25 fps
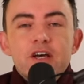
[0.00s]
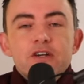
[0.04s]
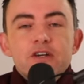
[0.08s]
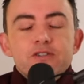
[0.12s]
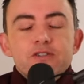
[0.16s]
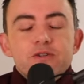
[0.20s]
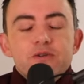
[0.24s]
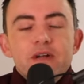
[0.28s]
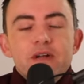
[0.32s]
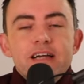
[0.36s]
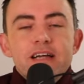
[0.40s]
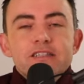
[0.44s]

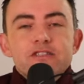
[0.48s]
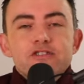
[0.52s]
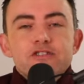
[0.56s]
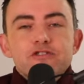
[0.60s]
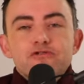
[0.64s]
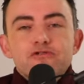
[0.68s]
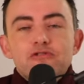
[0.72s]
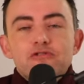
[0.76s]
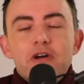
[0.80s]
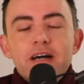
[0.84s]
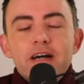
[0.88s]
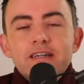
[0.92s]
So let's
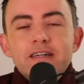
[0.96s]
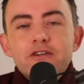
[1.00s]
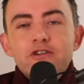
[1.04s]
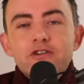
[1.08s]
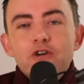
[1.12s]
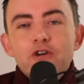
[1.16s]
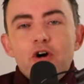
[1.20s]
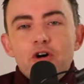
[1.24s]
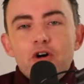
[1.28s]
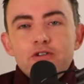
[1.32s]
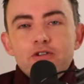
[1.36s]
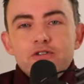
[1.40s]
try
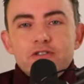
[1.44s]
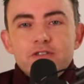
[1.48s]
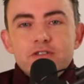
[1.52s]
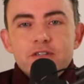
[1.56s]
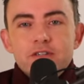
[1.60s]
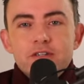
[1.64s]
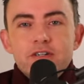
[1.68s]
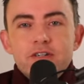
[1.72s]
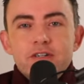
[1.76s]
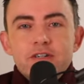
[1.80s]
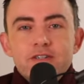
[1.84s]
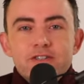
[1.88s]
not
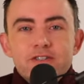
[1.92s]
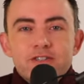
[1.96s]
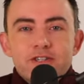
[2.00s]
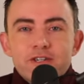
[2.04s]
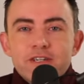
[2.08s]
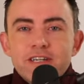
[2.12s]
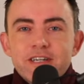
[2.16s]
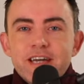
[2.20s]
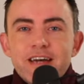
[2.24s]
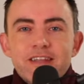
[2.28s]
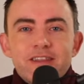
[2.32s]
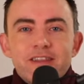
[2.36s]

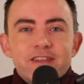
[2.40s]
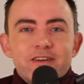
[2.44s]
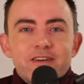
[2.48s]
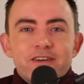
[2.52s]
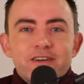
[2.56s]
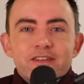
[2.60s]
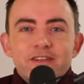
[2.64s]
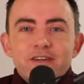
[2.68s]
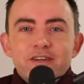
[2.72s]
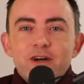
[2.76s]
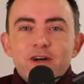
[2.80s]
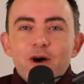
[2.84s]
to get
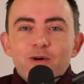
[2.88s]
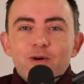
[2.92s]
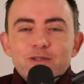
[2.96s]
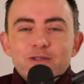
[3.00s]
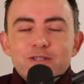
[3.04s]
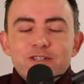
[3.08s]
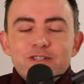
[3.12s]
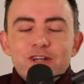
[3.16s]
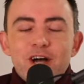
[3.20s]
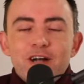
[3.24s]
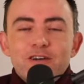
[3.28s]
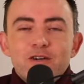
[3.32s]
the, the Gold
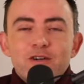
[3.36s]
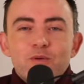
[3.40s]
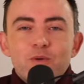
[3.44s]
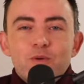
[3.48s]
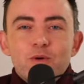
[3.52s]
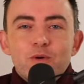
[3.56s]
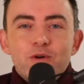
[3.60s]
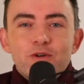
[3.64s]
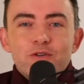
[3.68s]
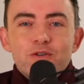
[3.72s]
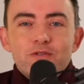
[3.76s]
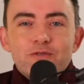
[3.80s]
Star
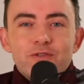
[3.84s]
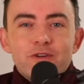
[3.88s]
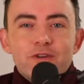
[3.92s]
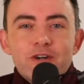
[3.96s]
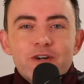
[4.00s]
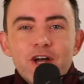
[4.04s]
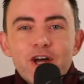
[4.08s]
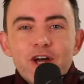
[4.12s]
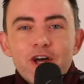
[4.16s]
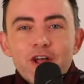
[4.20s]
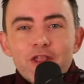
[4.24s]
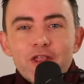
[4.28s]
Award for
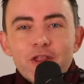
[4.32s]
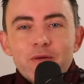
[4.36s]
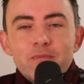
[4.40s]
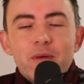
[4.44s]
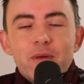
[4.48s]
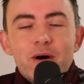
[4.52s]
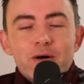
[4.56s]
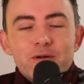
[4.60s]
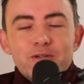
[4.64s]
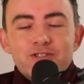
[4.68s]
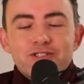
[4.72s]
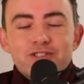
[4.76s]
the
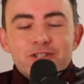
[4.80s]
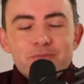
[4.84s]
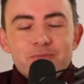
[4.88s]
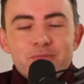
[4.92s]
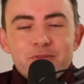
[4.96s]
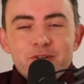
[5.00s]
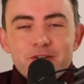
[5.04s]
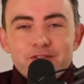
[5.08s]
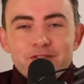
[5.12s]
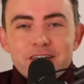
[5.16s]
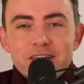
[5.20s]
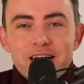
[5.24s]
most
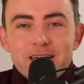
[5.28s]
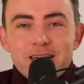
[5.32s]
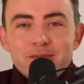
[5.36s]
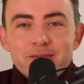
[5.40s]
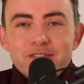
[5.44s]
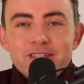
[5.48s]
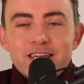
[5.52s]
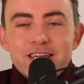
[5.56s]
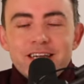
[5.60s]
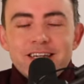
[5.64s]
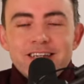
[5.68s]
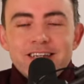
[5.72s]
number of
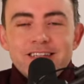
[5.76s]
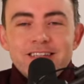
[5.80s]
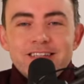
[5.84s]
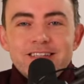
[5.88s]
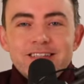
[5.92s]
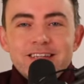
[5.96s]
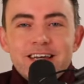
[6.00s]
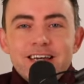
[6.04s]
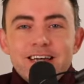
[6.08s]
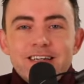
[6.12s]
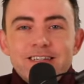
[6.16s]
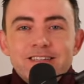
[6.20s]
times taking the
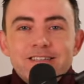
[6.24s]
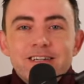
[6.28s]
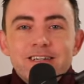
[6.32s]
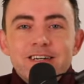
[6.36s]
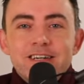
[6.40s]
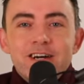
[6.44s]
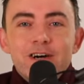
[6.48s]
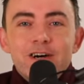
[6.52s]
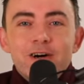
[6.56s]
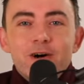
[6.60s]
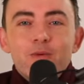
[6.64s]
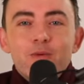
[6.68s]
test.
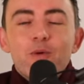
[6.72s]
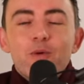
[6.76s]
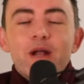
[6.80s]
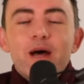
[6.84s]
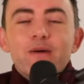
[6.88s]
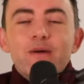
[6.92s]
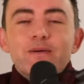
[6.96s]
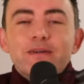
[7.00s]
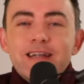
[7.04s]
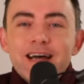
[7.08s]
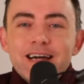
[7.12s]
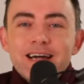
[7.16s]
What
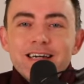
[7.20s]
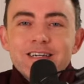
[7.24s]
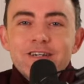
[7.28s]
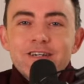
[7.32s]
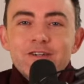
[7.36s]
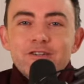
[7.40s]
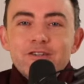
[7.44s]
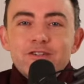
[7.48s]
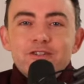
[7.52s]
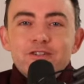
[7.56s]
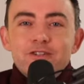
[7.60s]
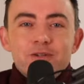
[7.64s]
I would like
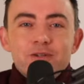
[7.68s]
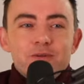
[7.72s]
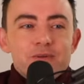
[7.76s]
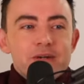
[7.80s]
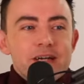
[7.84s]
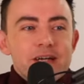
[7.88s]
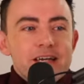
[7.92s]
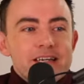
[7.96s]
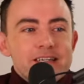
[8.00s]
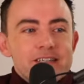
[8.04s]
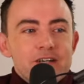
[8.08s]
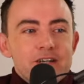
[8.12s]
you to do
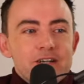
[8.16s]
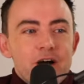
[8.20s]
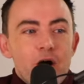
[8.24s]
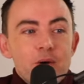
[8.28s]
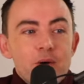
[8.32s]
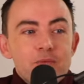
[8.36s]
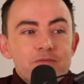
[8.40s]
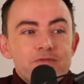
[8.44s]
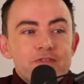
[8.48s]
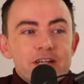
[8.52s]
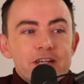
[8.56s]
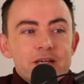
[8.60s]
is
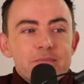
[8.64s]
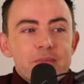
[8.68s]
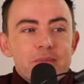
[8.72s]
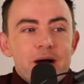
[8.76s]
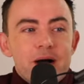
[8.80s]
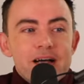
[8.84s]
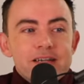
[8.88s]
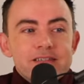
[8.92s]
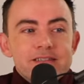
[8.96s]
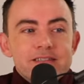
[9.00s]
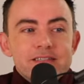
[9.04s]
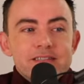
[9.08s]
hopefully
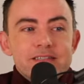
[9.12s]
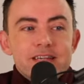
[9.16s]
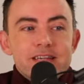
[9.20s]
pass the